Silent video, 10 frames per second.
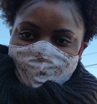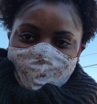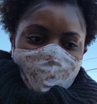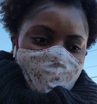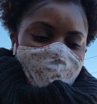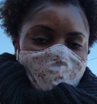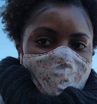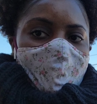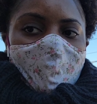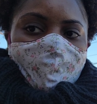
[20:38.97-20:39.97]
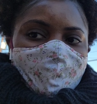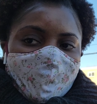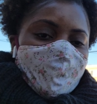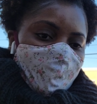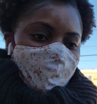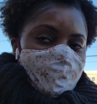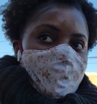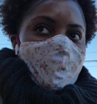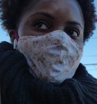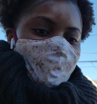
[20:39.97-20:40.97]
so my neck
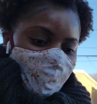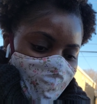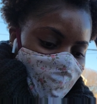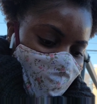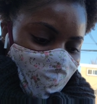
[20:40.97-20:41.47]
is covered